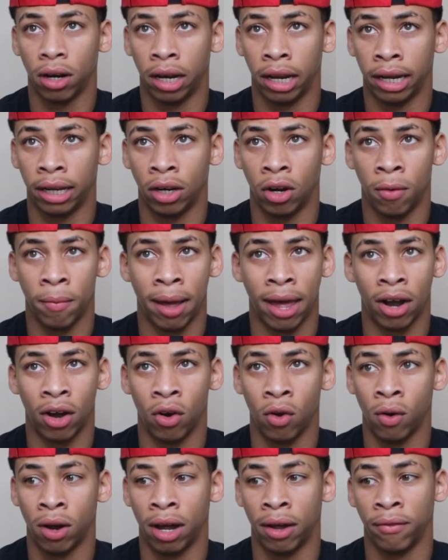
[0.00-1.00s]
Like no matter
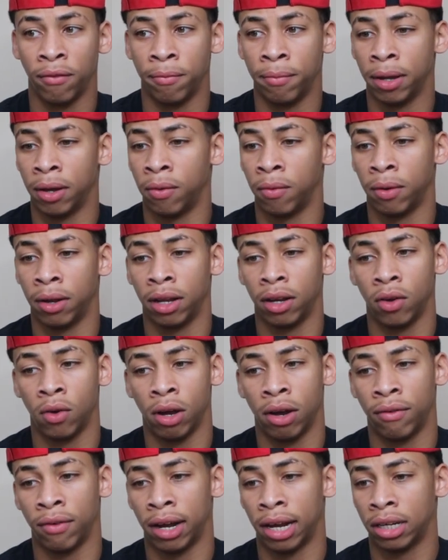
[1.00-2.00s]
who I've been with,
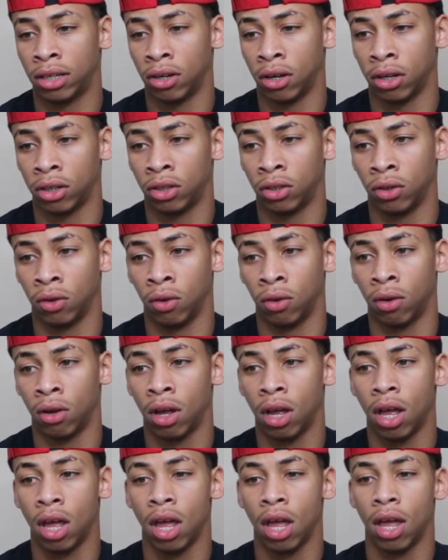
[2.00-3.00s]
whoever I talked to,
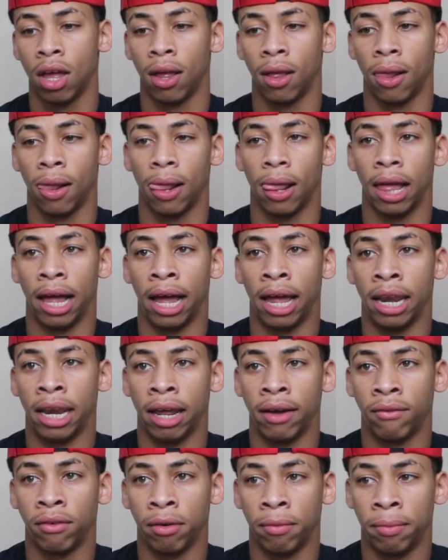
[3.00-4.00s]
I
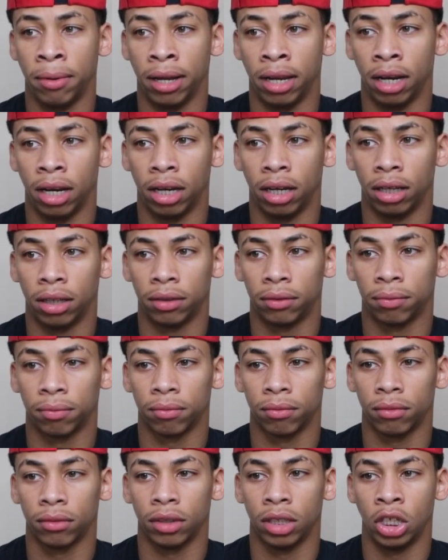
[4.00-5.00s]
never been
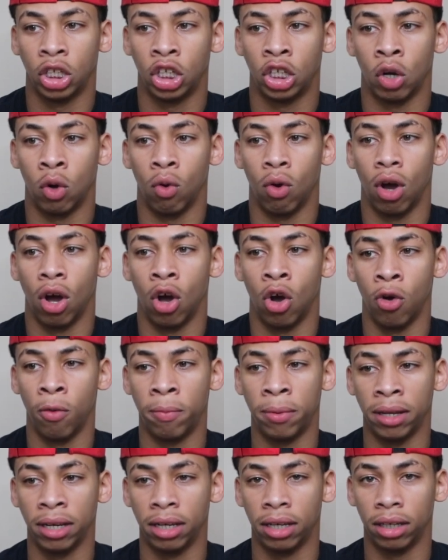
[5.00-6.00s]
so
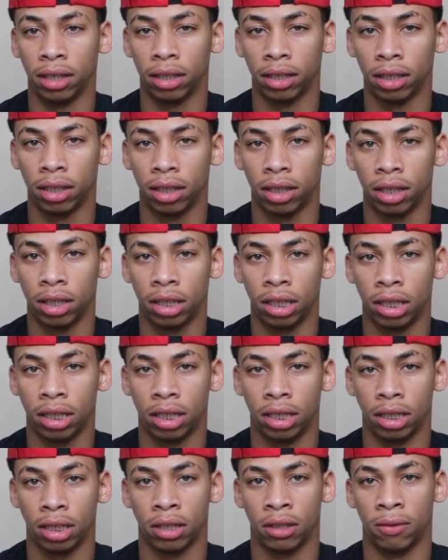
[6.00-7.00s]
open
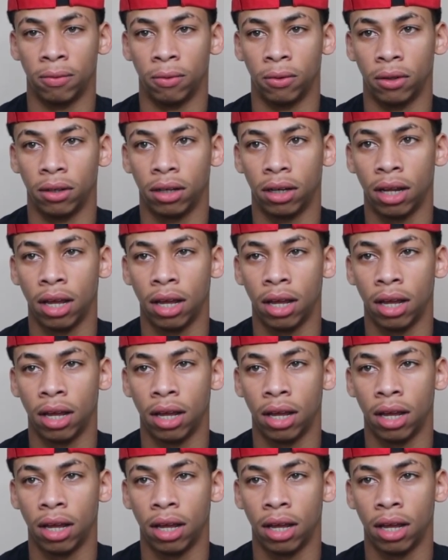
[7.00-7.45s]
to someone.